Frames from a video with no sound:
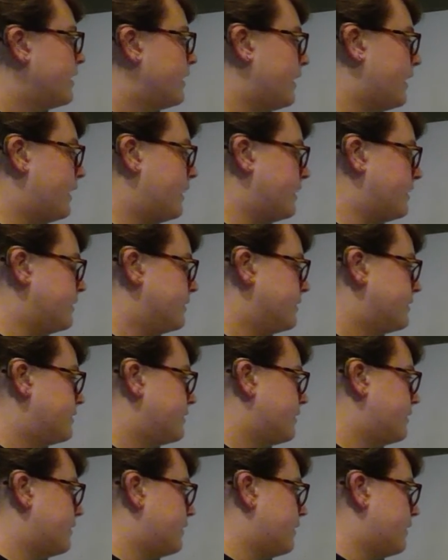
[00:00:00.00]
is
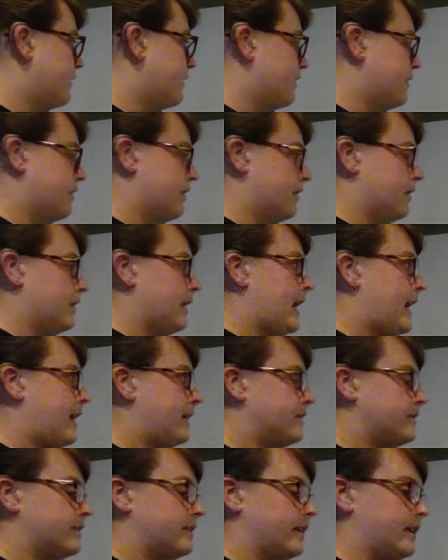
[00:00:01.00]
the
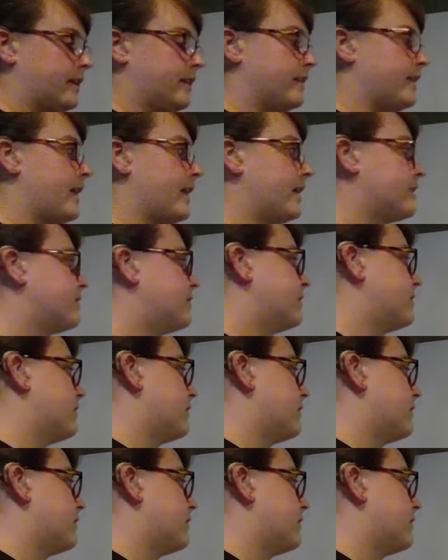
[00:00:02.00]
last indexed